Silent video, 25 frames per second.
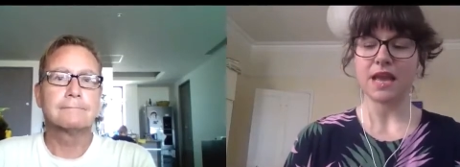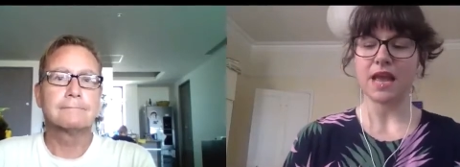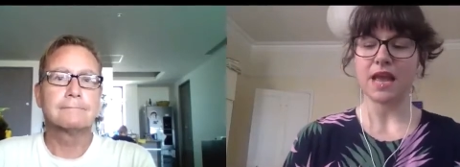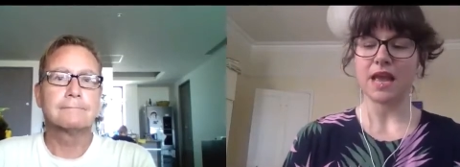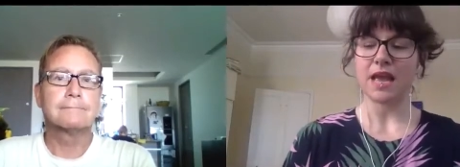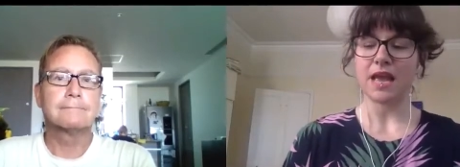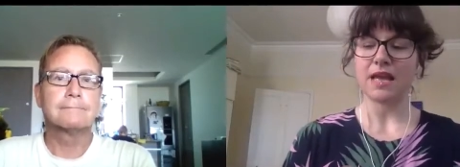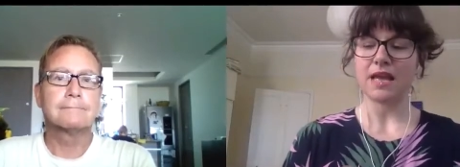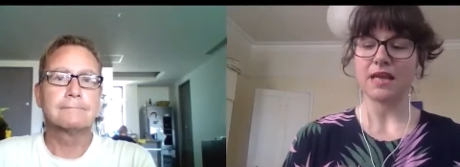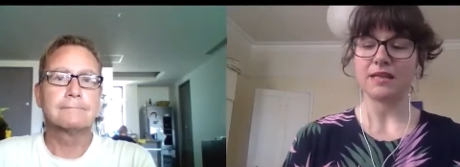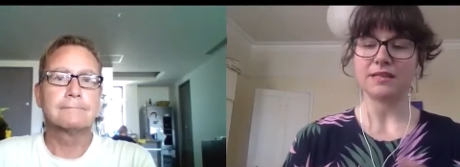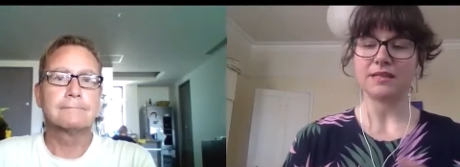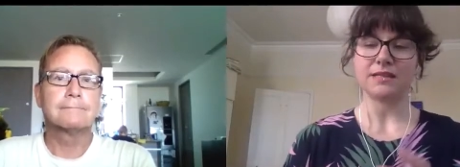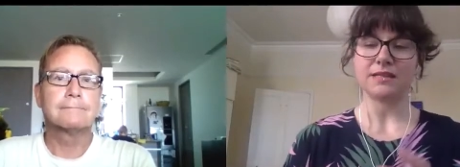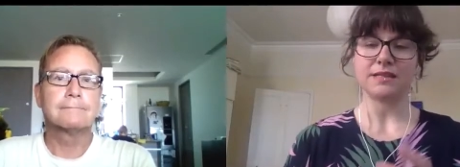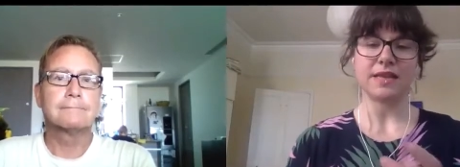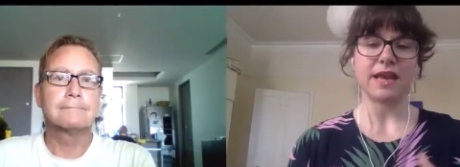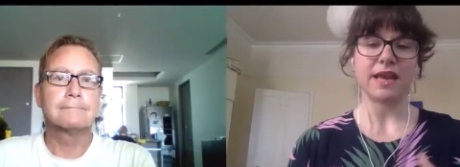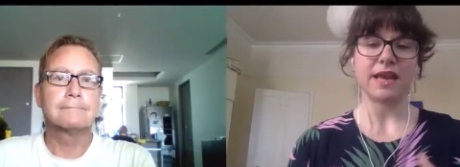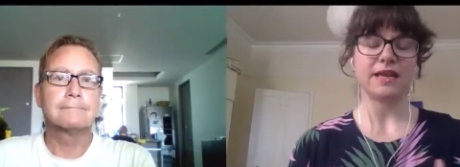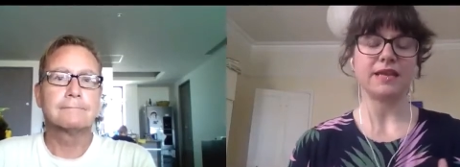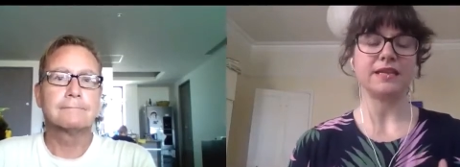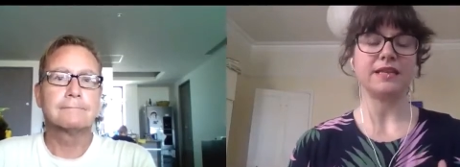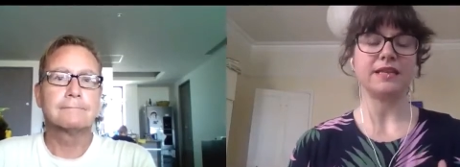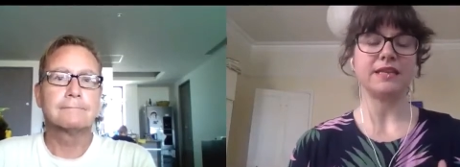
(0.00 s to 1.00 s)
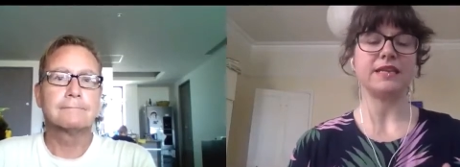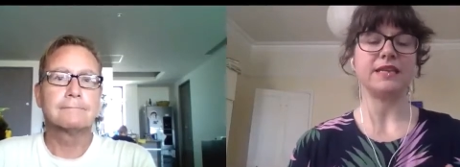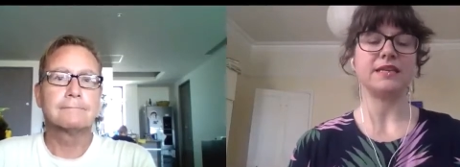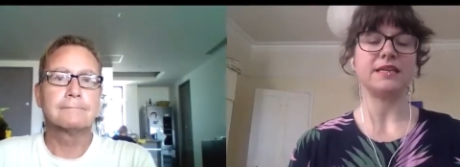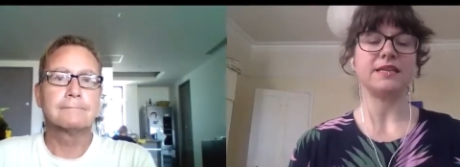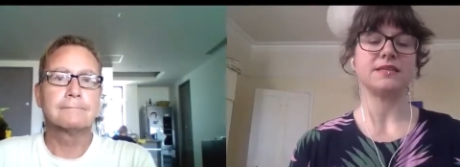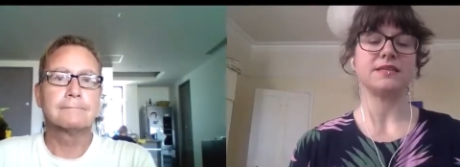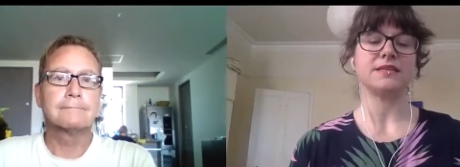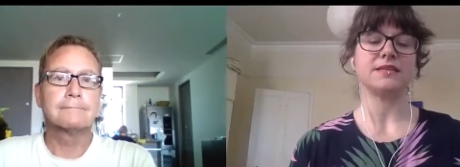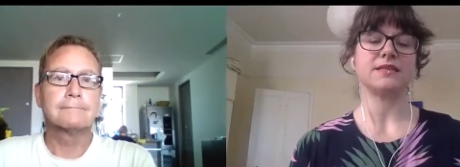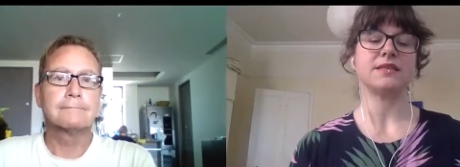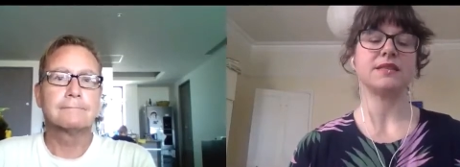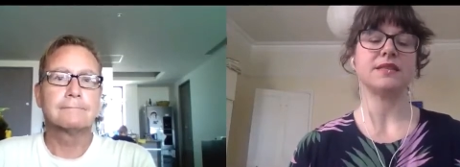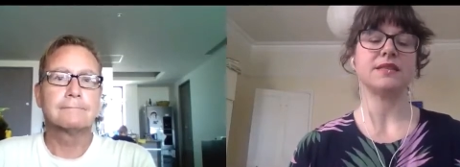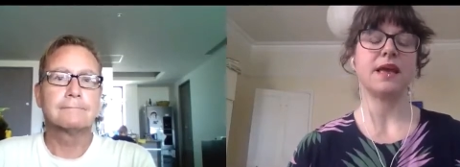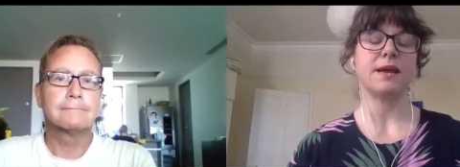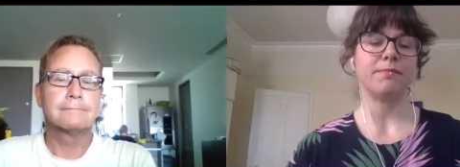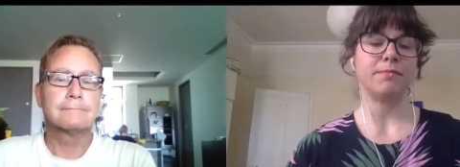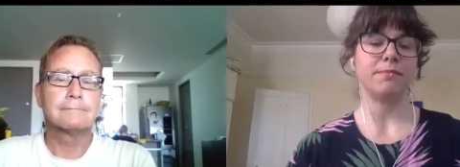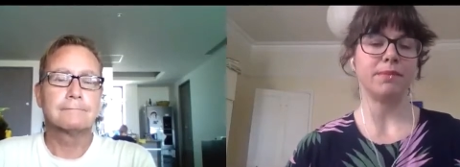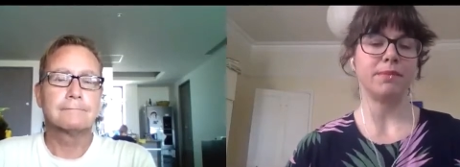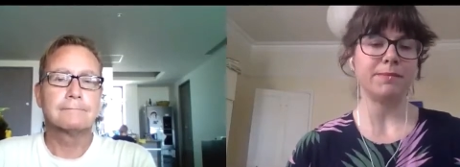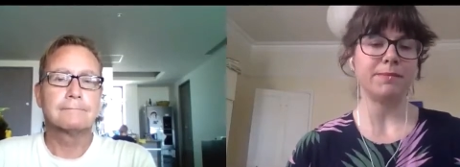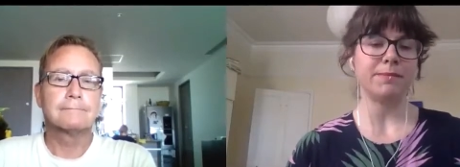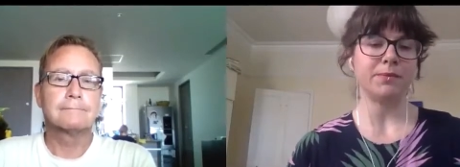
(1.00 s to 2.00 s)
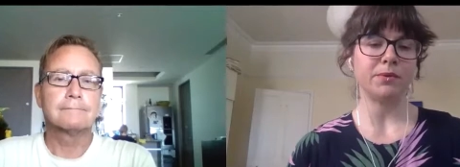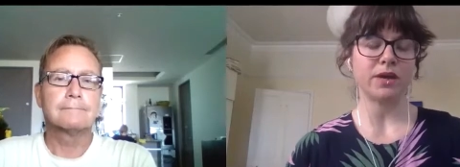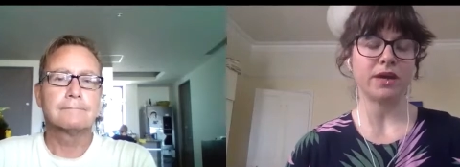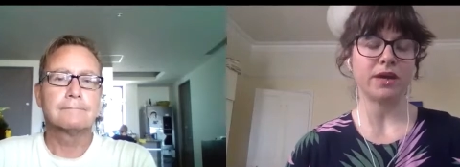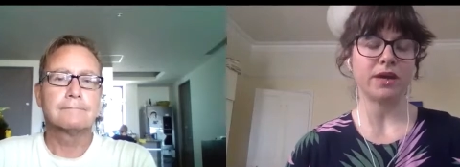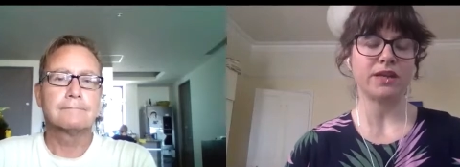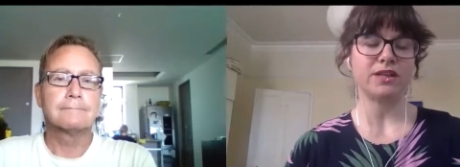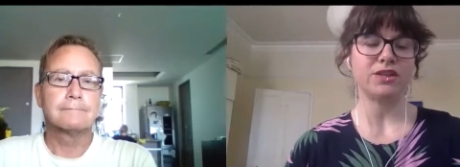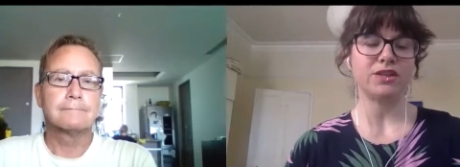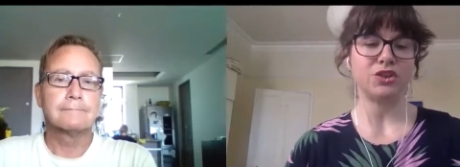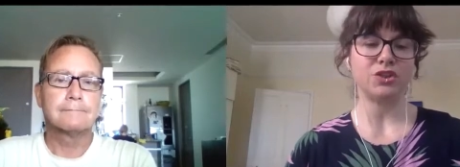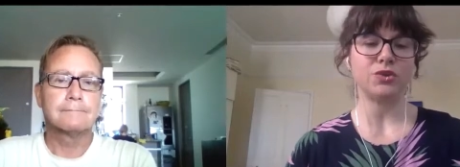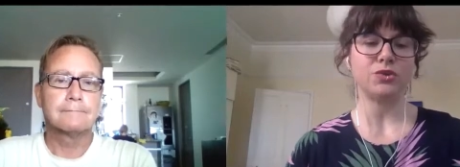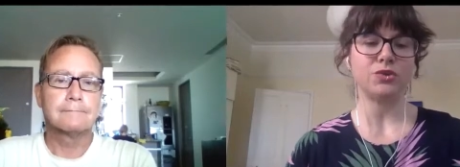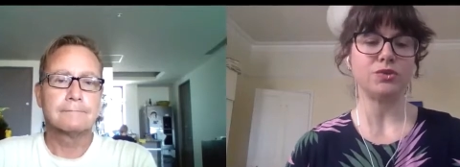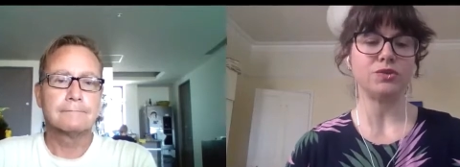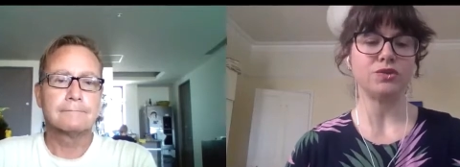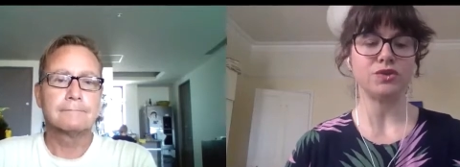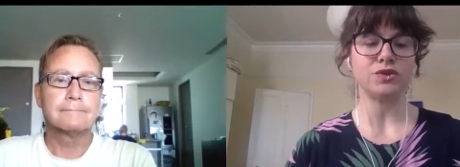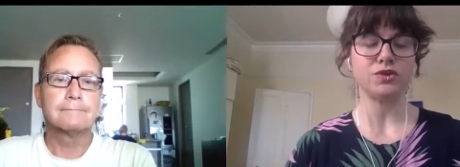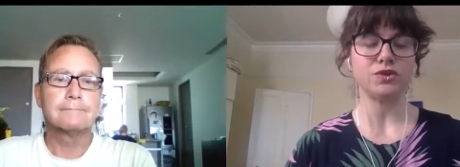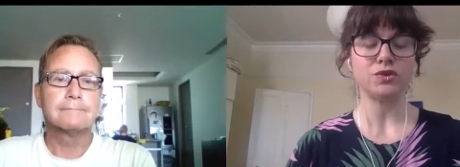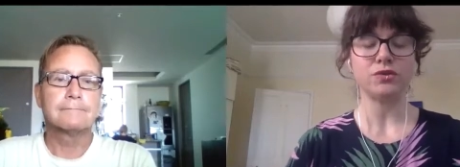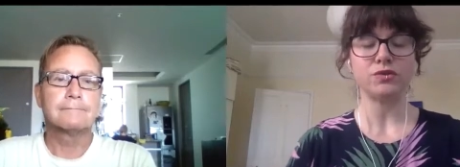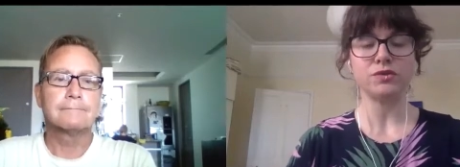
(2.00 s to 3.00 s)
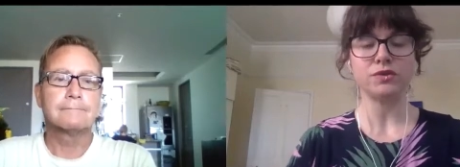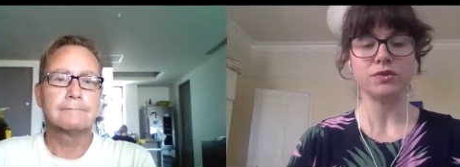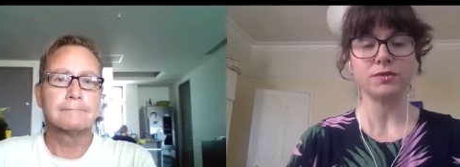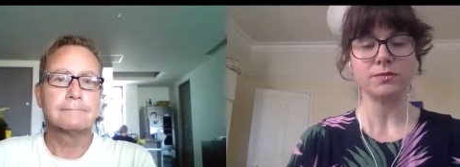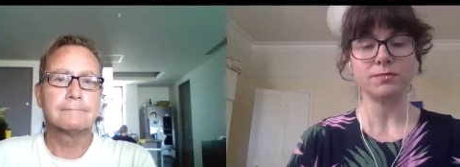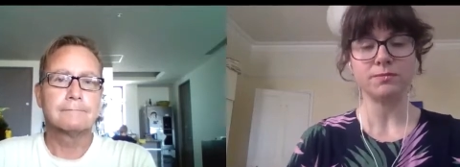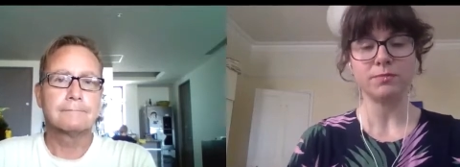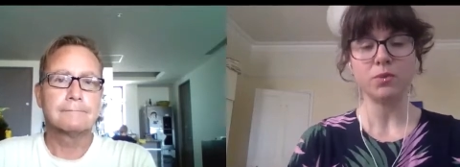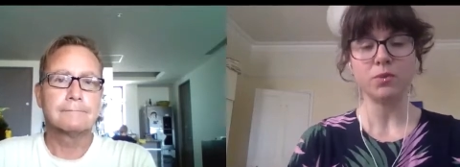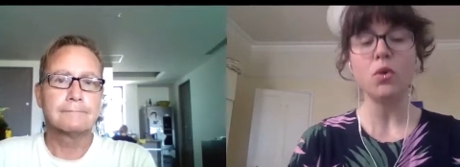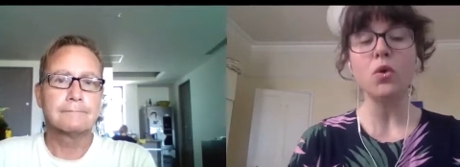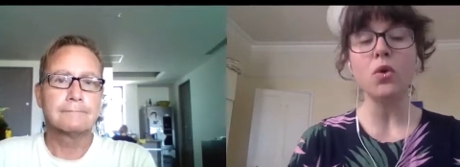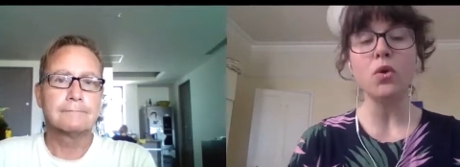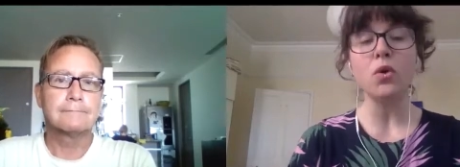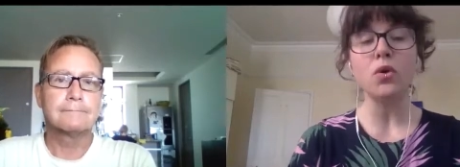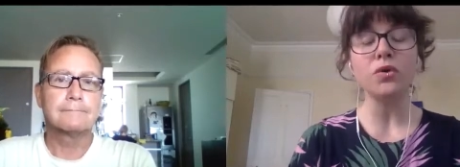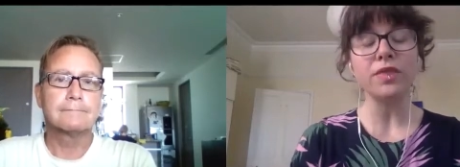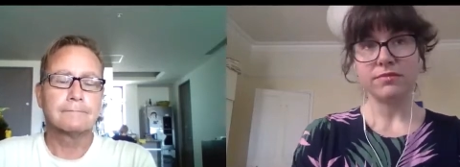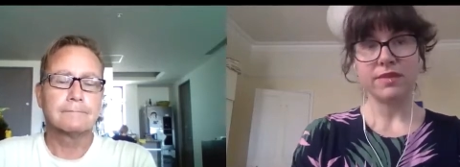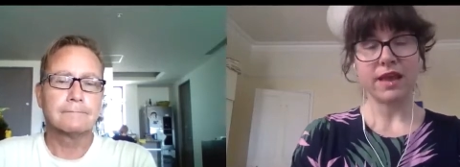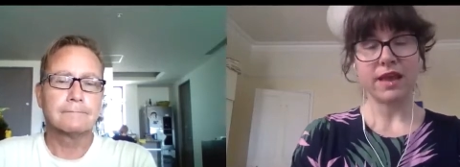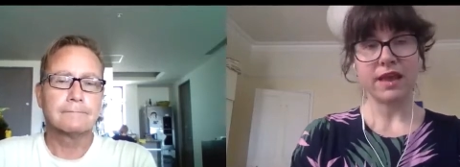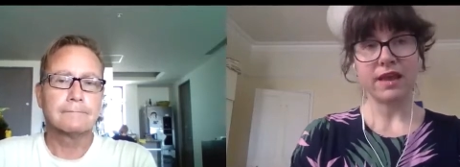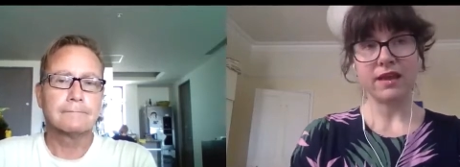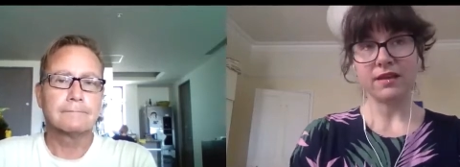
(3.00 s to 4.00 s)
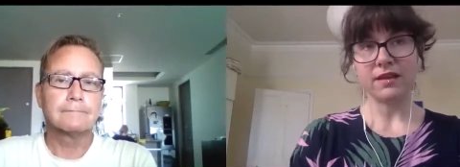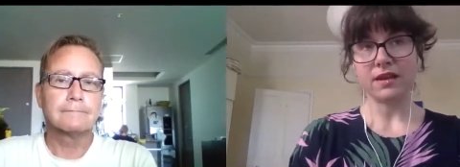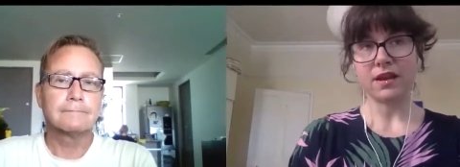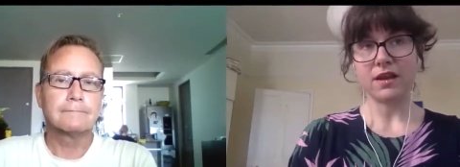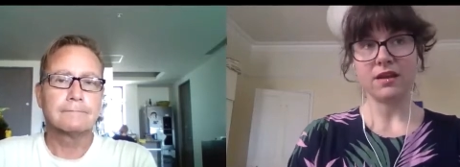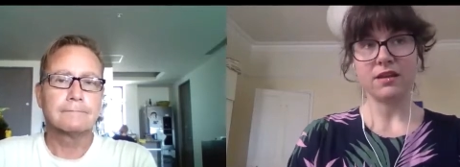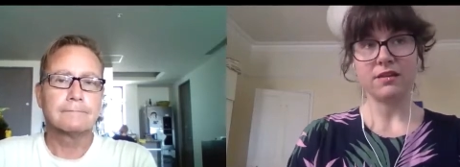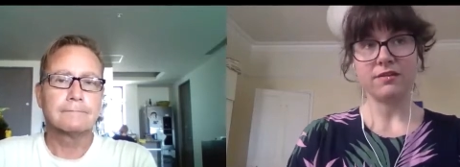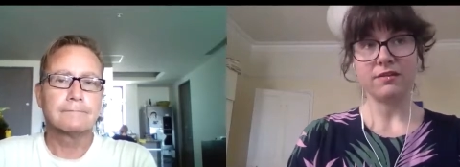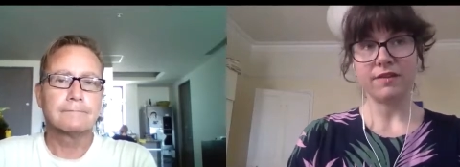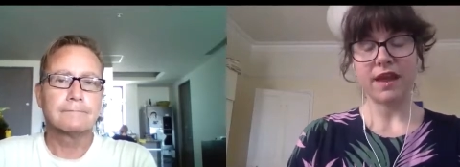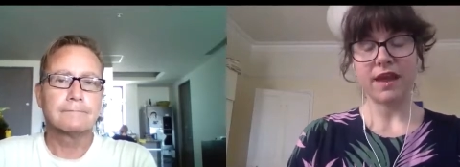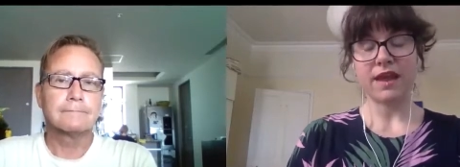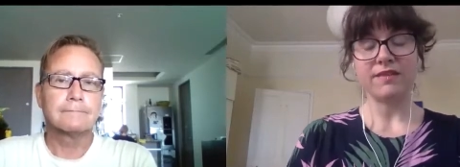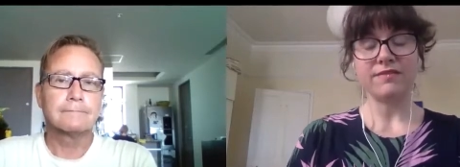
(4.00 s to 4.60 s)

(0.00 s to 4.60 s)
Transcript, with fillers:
Speaker 1: and techniques that people can use to support their kind of